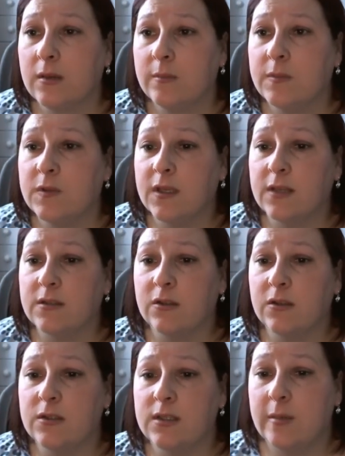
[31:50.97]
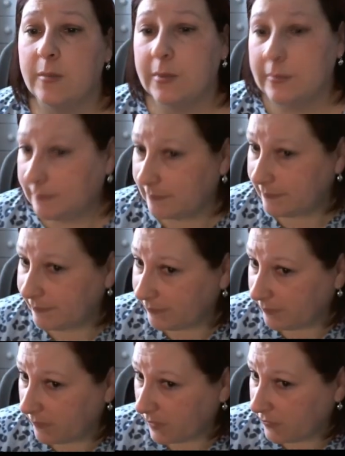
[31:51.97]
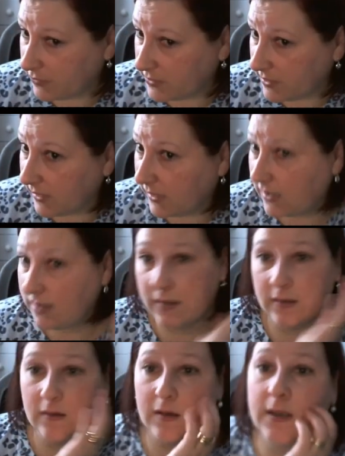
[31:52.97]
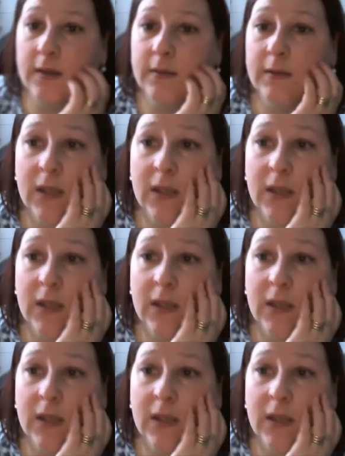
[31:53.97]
So that's a good tip if you're selling anything like that.